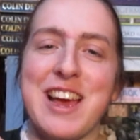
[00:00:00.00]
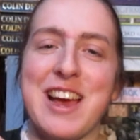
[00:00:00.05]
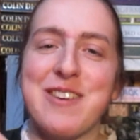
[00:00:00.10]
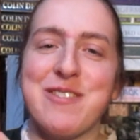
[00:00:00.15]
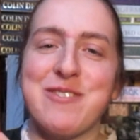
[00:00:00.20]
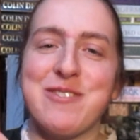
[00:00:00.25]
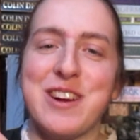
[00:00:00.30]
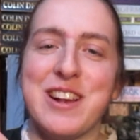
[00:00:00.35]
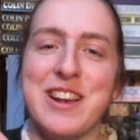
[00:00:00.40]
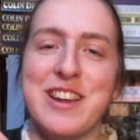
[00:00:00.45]

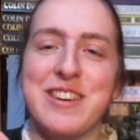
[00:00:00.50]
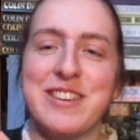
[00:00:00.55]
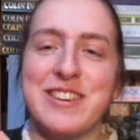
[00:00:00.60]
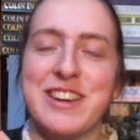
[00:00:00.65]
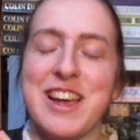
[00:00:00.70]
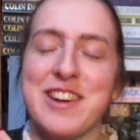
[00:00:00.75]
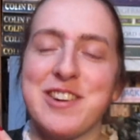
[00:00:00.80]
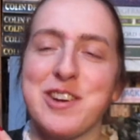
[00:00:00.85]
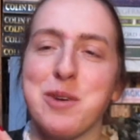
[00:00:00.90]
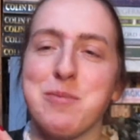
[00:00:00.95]
and
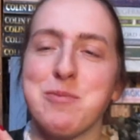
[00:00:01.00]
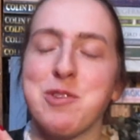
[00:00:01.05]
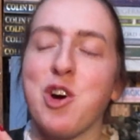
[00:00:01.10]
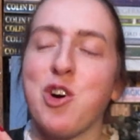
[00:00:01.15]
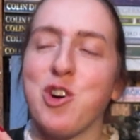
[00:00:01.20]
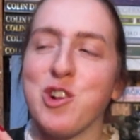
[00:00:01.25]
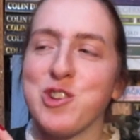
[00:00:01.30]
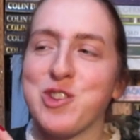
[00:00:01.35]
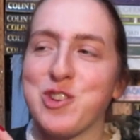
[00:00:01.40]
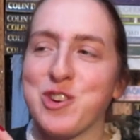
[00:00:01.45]
getting up to
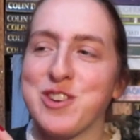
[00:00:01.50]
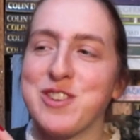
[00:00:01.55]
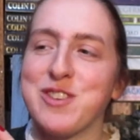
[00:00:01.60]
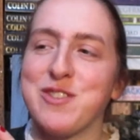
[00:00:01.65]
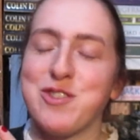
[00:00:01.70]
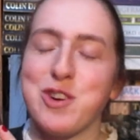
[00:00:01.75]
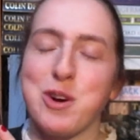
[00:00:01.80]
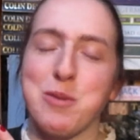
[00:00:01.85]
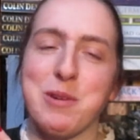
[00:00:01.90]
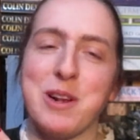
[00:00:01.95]
all sorts
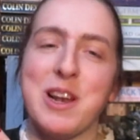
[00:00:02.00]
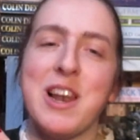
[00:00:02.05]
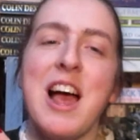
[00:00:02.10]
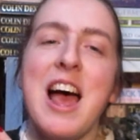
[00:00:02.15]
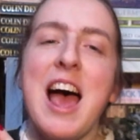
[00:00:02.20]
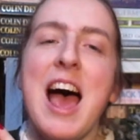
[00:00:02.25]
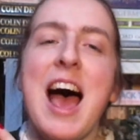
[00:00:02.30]
of trouble.